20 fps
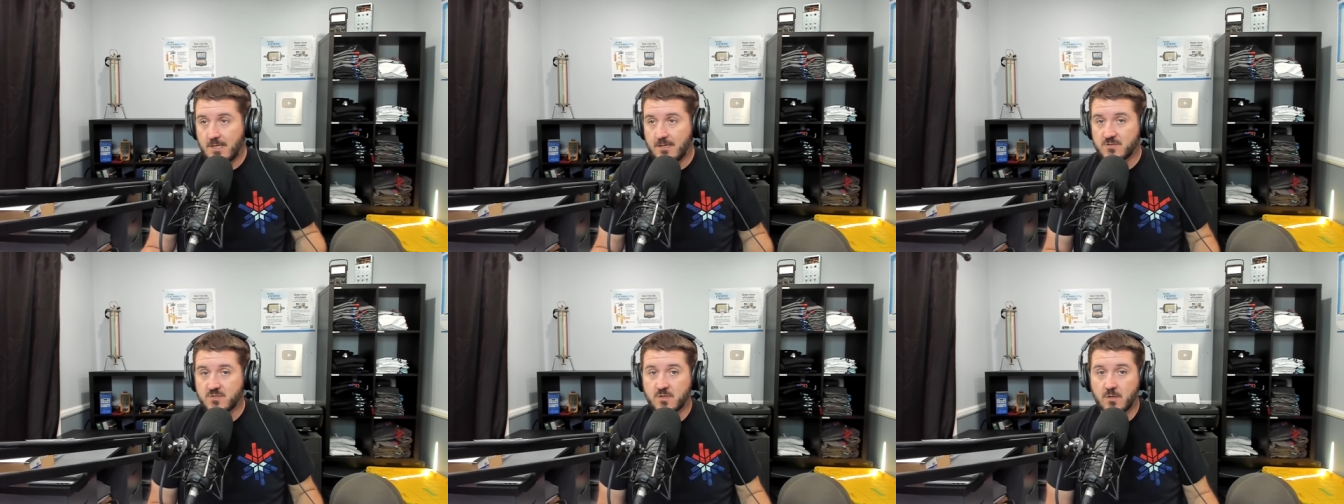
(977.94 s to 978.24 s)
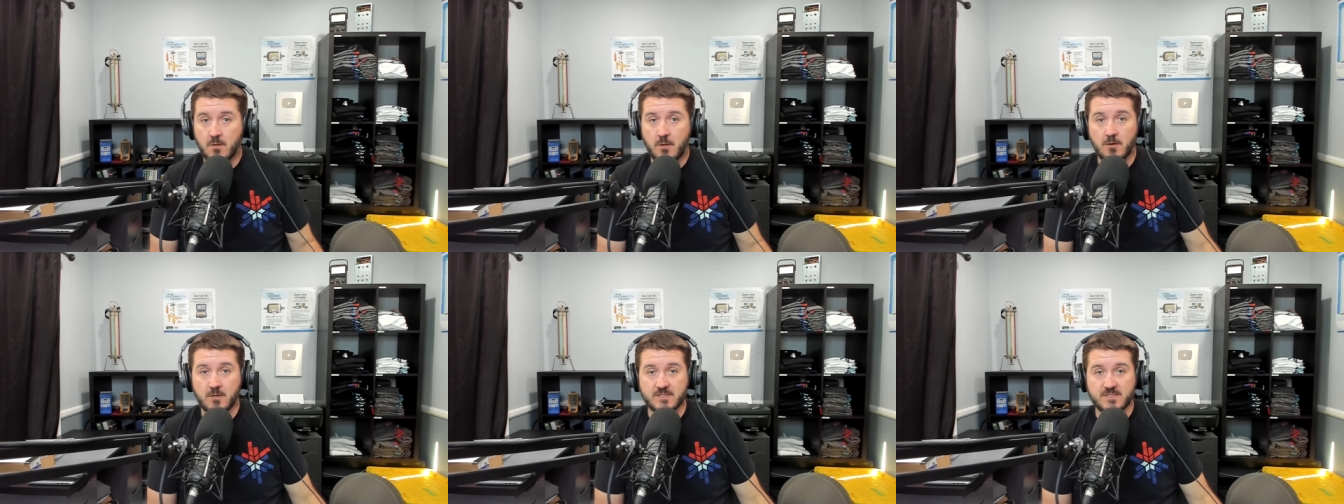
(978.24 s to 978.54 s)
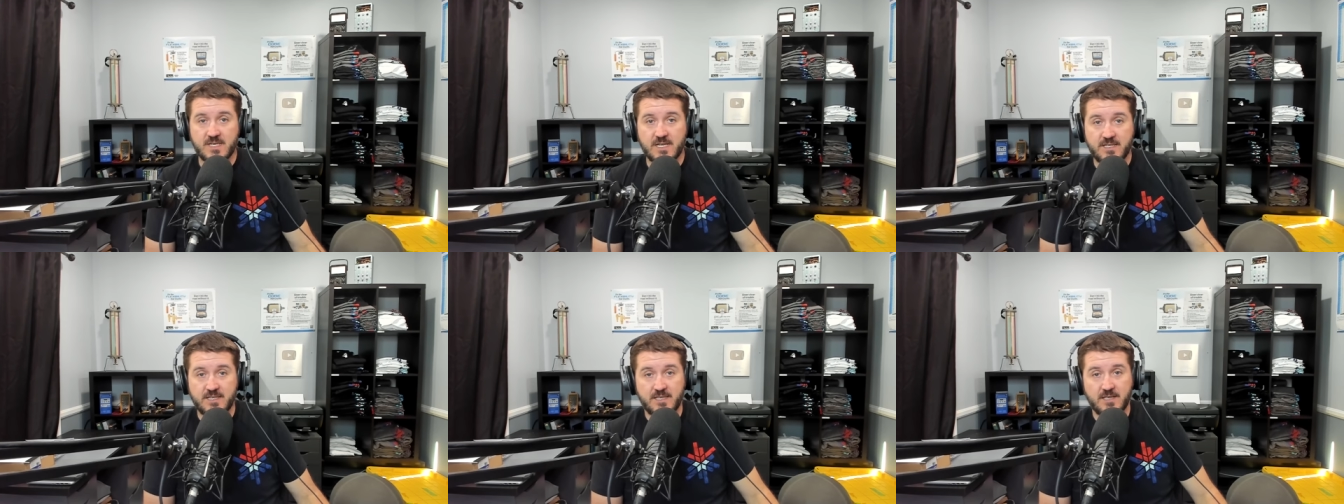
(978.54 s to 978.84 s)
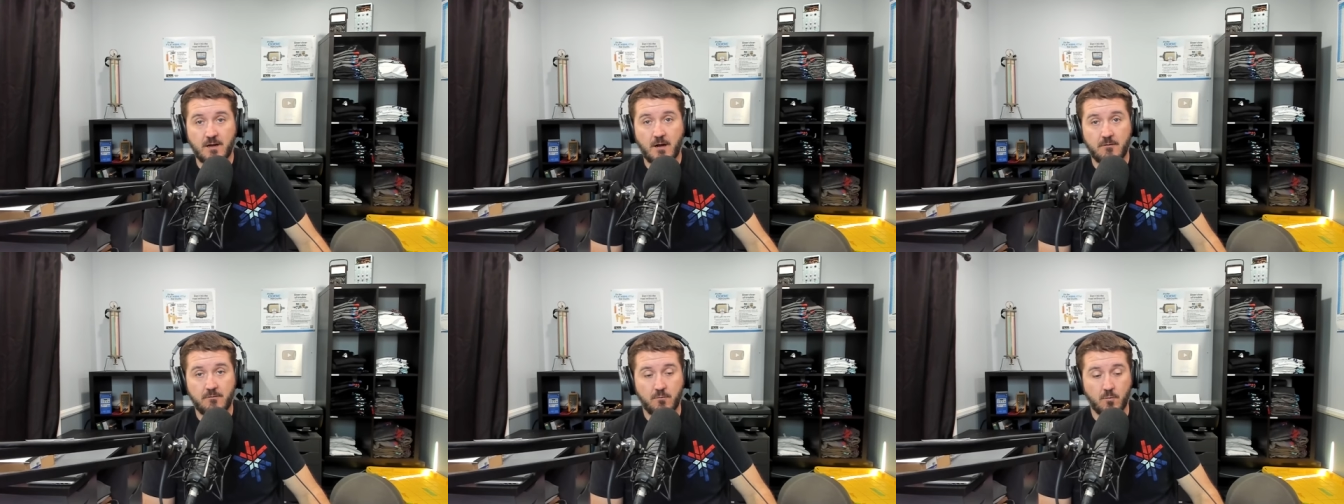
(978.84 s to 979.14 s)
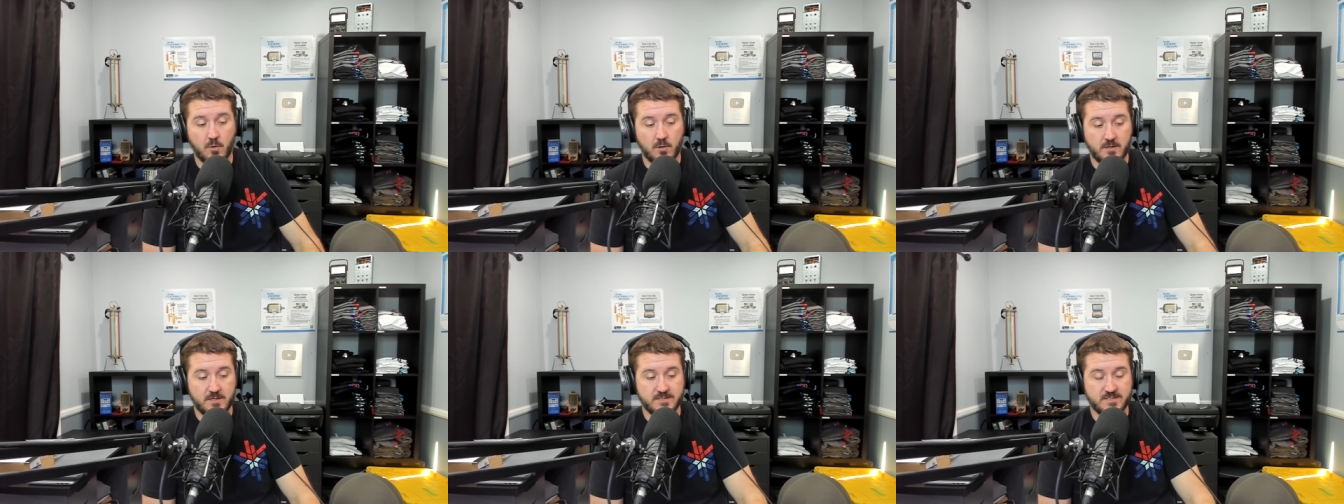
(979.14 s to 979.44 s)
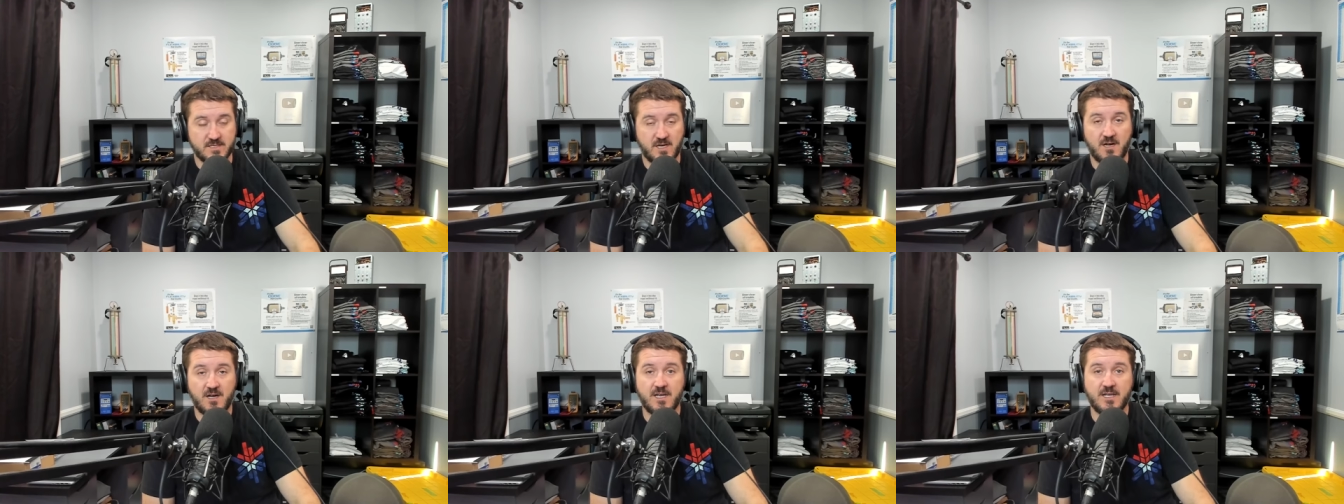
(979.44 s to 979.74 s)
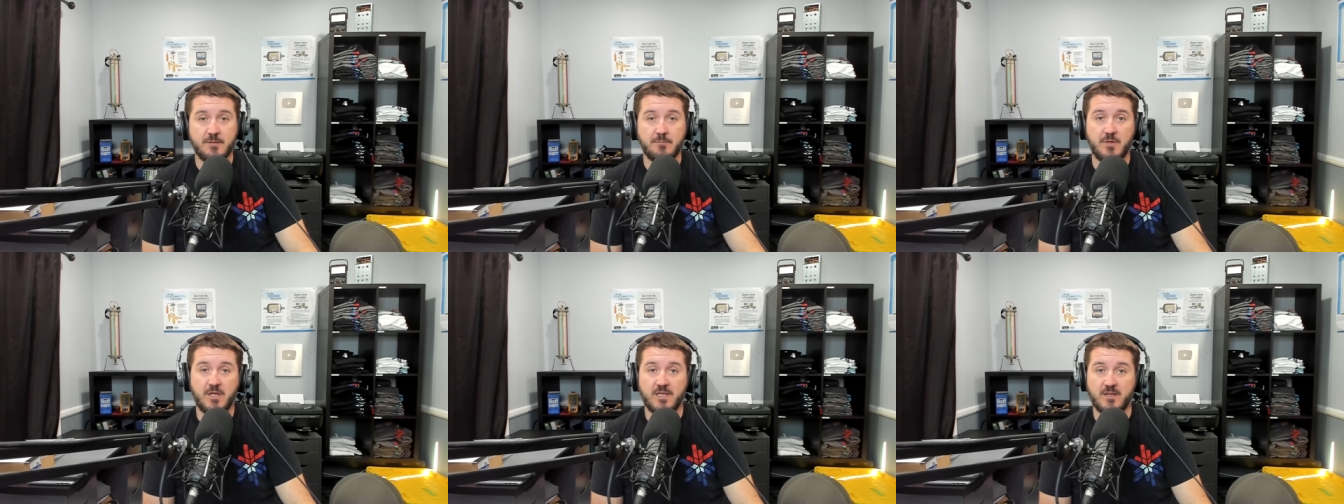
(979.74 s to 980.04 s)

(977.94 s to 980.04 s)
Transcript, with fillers: So long as I can get off work in time